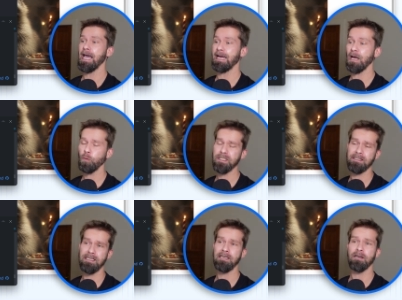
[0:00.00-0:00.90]
And now we
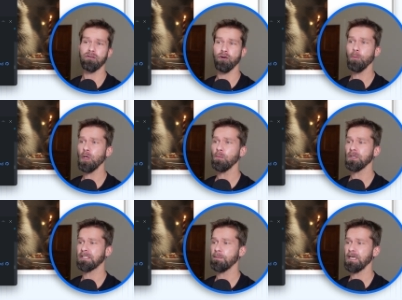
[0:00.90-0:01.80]
see Chromium
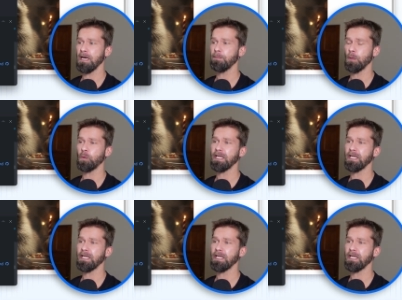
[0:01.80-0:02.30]
coming up and we